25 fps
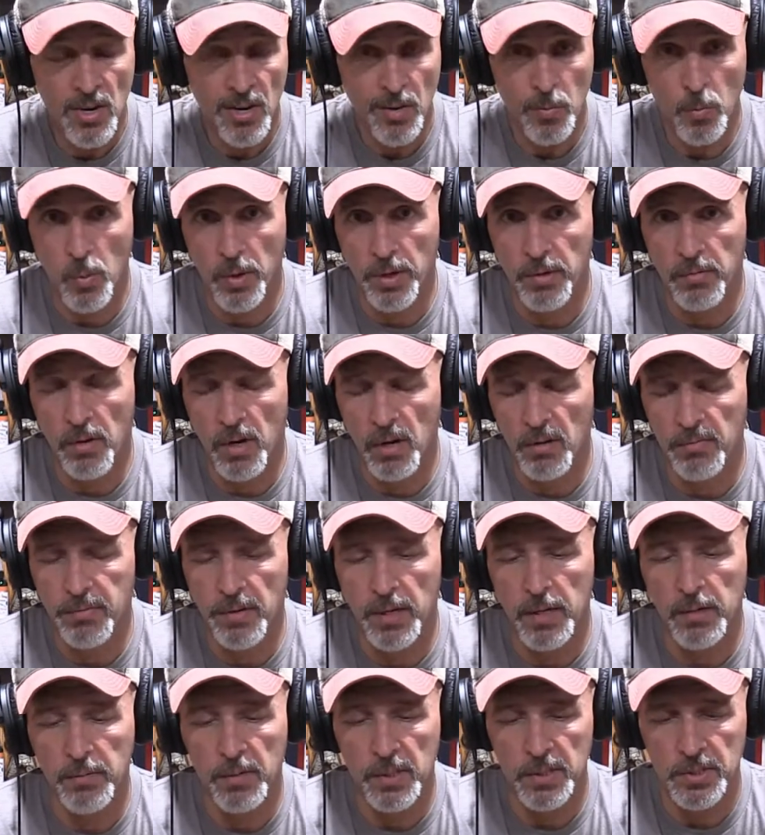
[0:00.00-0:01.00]
One of our
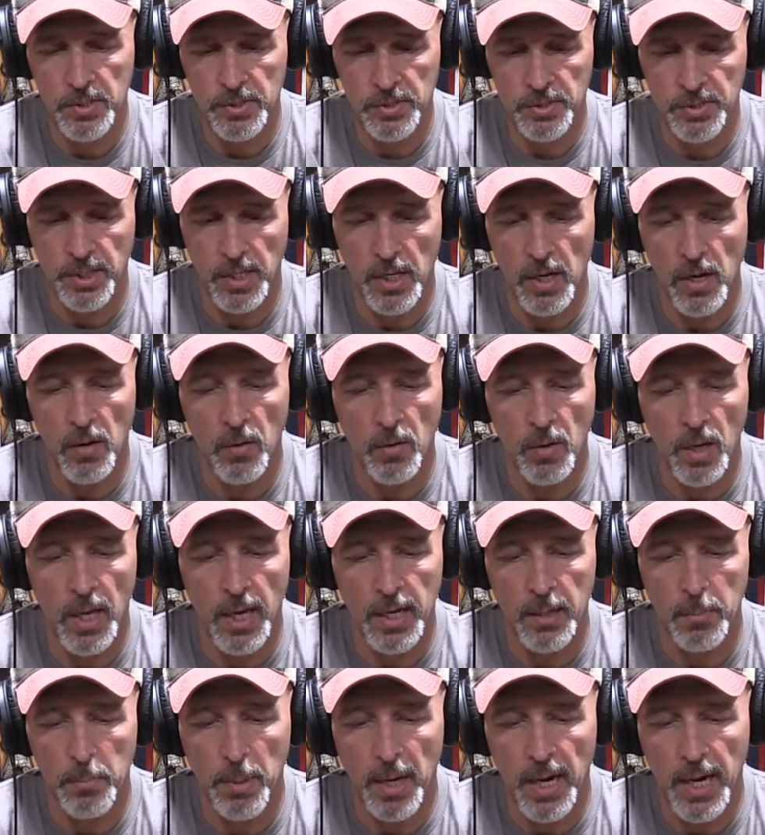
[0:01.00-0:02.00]
favorites is the
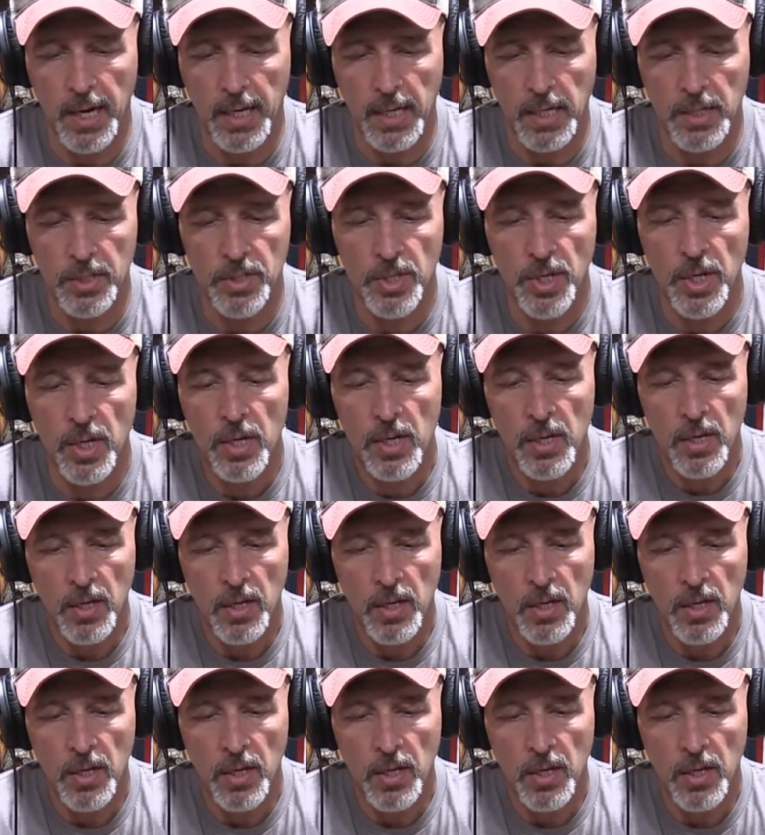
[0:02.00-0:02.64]
O-Light package,